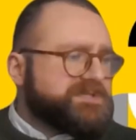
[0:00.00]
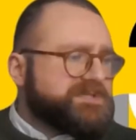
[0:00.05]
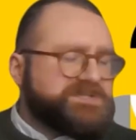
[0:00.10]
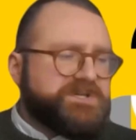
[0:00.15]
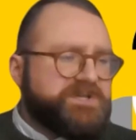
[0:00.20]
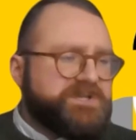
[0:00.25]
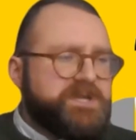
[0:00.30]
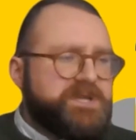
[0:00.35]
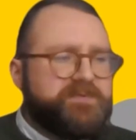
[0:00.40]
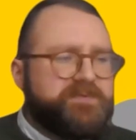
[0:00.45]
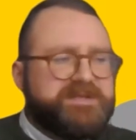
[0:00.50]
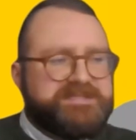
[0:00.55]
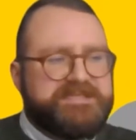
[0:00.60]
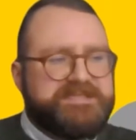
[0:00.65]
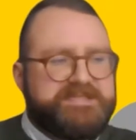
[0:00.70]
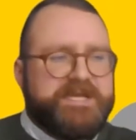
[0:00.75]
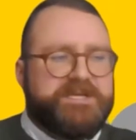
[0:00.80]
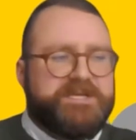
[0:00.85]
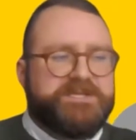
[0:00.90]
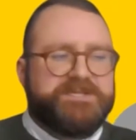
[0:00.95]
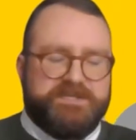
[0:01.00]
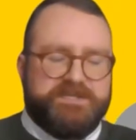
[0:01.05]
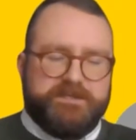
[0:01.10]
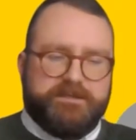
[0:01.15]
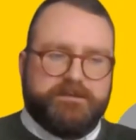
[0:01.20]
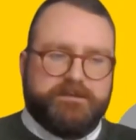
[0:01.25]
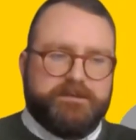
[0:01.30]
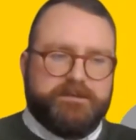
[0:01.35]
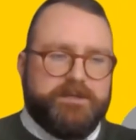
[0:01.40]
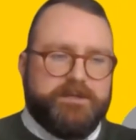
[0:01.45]
So during your
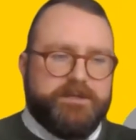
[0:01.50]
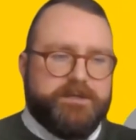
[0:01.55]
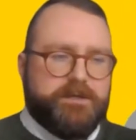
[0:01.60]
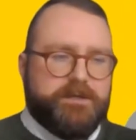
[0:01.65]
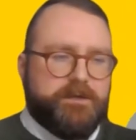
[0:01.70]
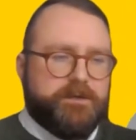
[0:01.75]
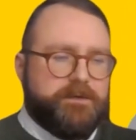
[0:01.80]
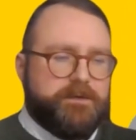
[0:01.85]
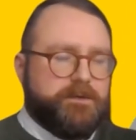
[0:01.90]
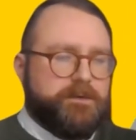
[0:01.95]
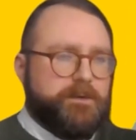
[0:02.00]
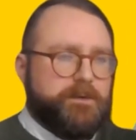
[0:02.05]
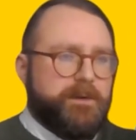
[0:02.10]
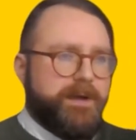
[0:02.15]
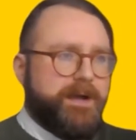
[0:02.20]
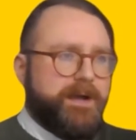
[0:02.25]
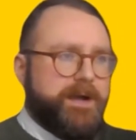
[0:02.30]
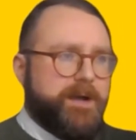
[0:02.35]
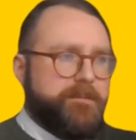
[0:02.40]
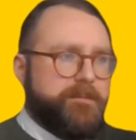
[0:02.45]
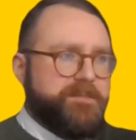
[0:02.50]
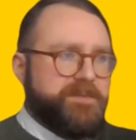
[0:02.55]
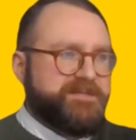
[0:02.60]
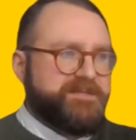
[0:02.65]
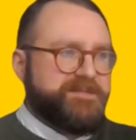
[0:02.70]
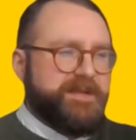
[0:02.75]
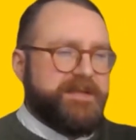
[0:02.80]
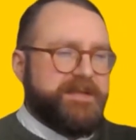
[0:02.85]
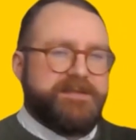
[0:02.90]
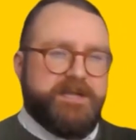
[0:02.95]
presentation, you
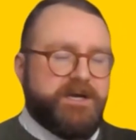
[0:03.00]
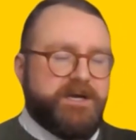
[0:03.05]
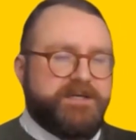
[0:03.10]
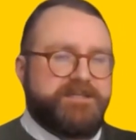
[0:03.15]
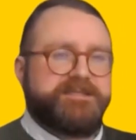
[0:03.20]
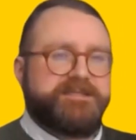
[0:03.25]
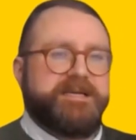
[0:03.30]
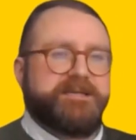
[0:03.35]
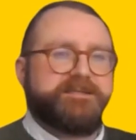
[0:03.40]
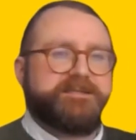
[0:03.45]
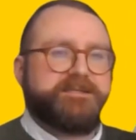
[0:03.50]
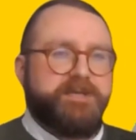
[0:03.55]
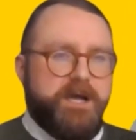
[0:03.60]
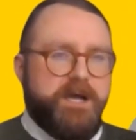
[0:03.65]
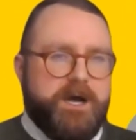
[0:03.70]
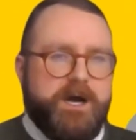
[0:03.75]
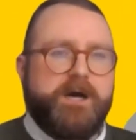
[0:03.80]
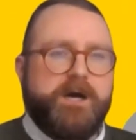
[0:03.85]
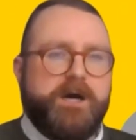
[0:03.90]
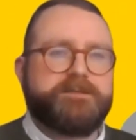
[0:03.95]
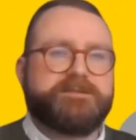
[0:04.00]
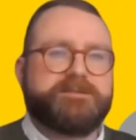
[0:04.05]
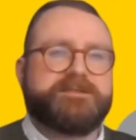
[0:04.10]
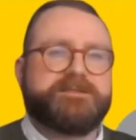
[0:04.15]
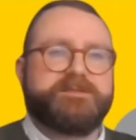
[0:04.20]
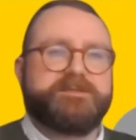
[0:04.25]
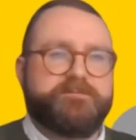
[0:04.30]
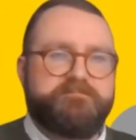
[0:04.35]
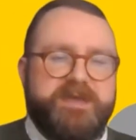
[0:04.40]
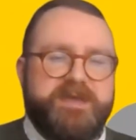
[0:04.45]
explained that architects can't
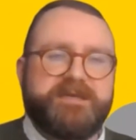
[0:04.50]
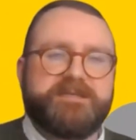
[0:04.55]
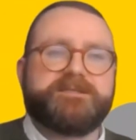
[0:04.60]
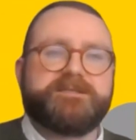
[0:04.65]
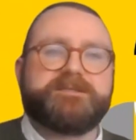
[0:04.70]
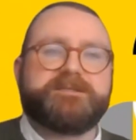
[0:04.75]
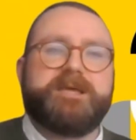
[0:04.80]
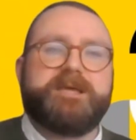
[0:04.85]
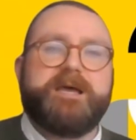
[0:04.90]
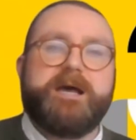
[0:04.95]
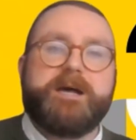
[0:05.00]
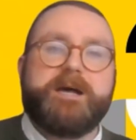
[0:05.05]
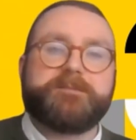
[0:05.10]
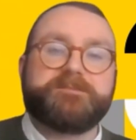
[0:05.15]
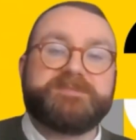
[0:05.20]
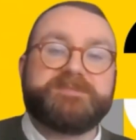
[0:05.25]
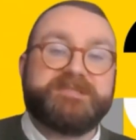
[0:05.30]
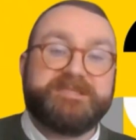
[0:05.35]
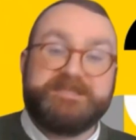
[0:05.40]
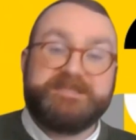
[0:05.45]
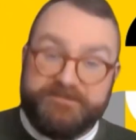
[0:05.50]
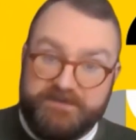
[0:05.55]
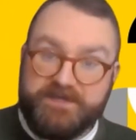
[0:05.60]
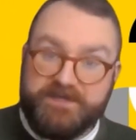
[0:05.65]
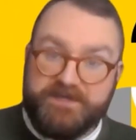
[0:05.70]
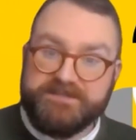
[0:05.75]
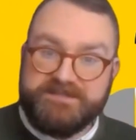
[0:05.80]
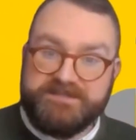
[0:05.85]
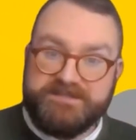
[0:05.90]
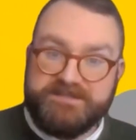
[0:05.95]
submit
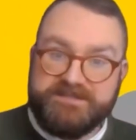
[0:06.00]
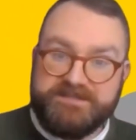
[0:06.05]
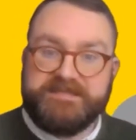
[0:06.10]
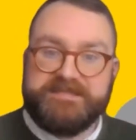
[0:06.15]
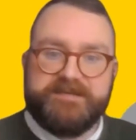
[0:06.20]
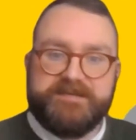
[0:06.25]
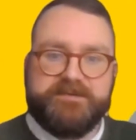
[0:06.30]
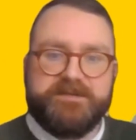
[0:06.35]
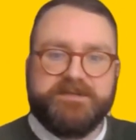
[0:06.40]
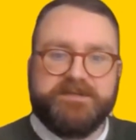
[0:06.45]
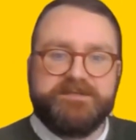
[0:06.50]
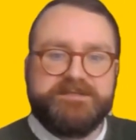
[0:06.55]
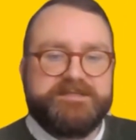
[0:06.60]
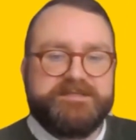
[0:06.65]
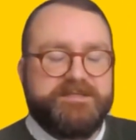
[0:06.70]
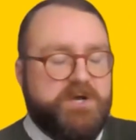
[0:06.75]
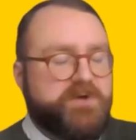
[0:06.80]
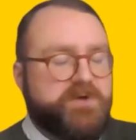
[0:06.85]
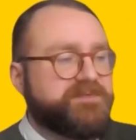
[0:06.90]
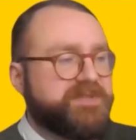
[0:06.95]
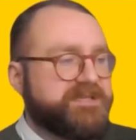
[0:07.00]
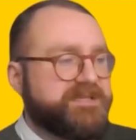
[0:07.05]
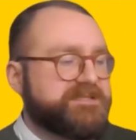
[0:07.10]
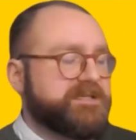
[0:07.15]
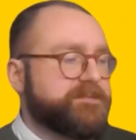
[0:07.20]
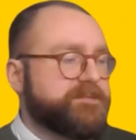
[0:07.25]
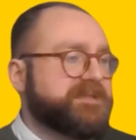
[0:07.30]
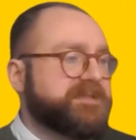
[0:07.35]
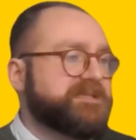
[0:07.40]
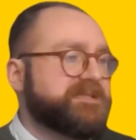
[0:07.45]
certificates as evidence of their
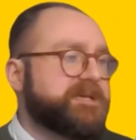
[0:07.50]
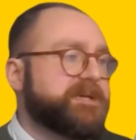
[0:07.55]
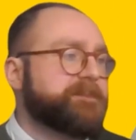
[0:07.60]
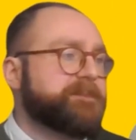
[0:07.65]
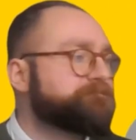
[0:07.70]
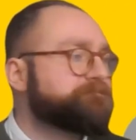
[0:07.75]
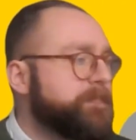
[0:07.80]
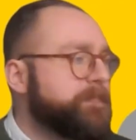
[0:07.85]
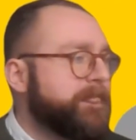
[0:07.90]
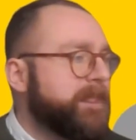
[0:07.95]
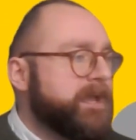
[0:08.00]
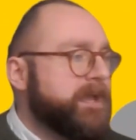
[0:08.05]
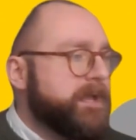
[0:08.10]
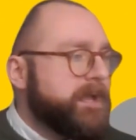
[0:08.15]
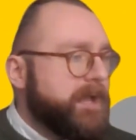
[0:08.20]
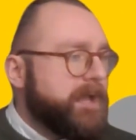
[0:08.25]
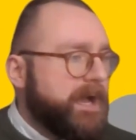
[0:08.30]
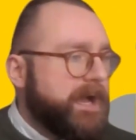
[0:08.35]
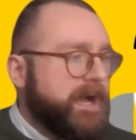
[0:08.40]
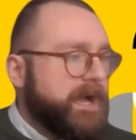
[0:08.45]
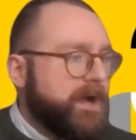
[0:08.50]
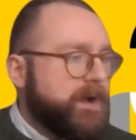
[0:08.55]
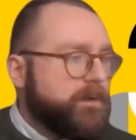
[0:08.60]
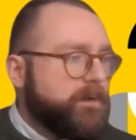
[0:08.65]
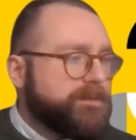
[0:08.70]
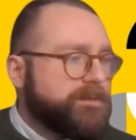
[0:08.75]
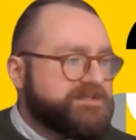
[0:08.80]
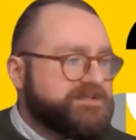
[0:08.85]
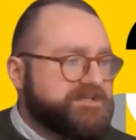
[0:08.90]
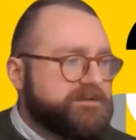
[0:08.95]
CPD.
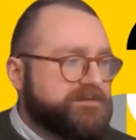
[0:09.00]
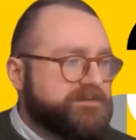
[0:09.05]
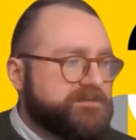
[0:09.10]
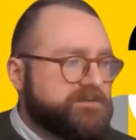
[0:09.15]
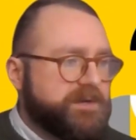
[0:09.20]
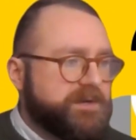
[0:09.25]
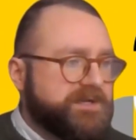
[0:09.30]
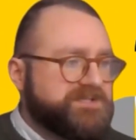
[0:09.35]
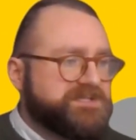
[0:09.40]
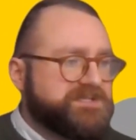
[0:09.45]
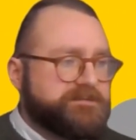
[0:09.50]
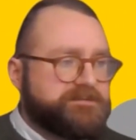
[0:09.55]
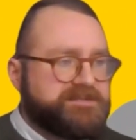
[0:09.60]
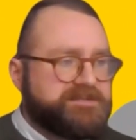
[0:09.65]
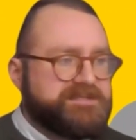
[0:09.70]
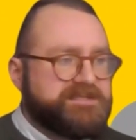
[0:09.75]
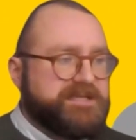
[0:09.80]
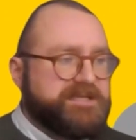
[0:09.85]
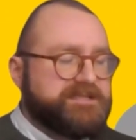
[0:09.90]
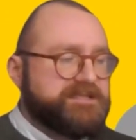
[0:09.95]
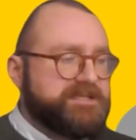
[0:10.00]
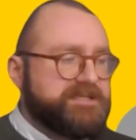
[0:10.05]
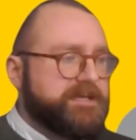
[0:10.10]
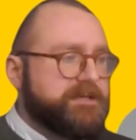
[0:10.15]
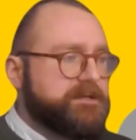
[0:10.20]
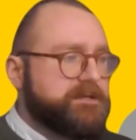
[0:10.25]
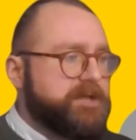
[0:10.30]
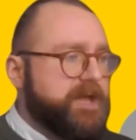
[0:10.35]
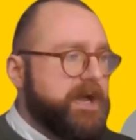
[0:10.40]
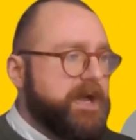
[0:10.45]
We do have a question that was sent
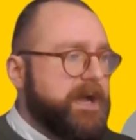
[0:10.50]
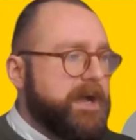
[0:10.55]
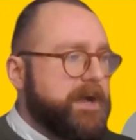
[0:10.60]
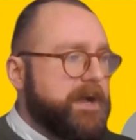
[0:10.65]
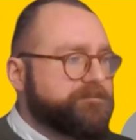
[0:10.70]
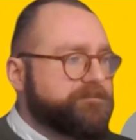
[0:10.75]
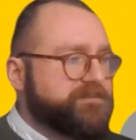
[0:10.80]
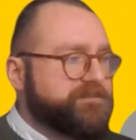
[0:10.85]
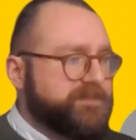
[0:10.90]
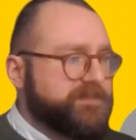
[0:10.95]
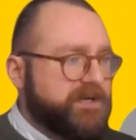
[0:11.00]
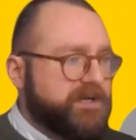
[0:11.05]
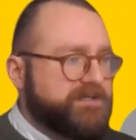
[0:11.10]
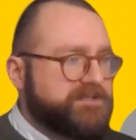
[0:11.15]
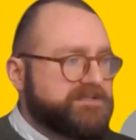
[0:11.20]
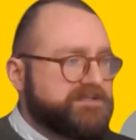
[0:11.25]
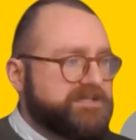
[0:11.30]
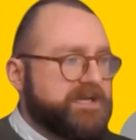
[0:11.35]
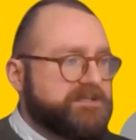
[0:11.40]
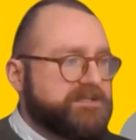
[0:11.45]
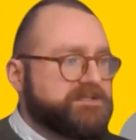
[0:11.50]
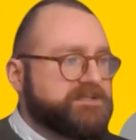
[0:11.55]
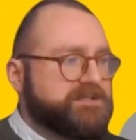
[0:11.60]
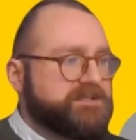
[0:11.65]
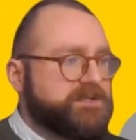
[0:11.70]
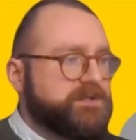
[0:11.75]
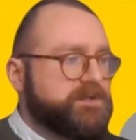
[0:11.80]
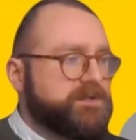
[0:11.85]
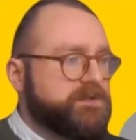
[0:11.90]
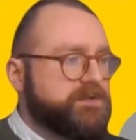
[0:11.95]
in from an
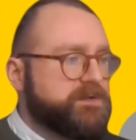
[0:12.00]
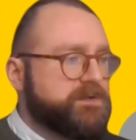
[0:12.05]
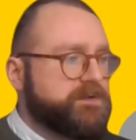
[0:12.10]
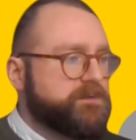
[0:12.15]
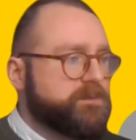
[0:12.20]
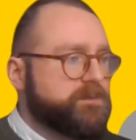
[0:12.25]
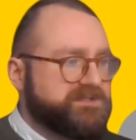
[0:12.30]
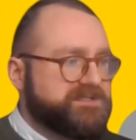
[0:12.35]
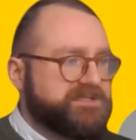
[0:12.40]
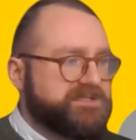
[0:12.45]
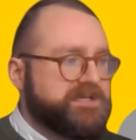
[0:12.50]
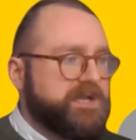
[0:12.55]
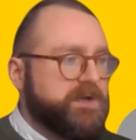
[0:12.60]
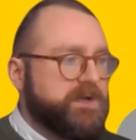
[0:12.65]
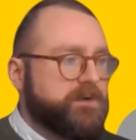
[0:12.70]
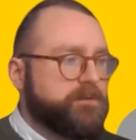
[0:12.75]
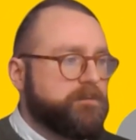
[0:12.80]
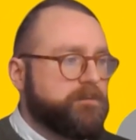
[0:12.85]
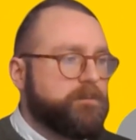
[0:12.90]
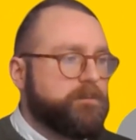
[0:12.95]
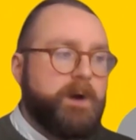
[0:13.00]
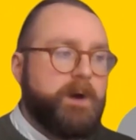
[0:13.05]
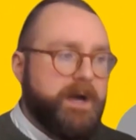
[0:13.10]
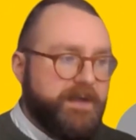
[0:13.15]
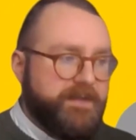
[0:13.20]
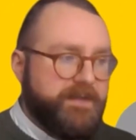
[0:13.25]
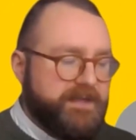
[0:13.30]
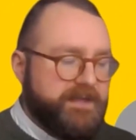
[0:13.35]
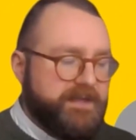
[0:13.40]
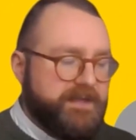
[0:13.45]
architect who wants to know
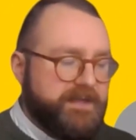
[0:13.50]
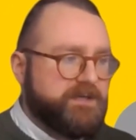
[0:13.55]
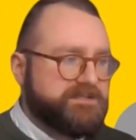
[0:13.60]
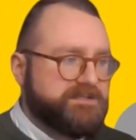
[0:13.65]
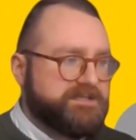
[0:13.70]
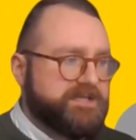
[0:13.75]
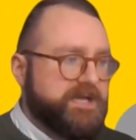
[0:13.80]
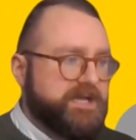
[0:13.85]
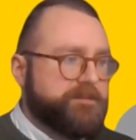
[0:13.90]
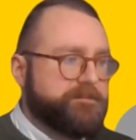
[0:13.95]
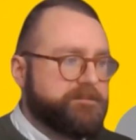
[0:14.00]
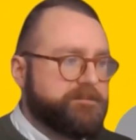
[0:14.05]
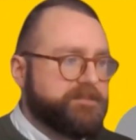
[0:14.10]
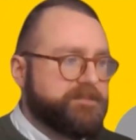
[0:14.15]
why they can't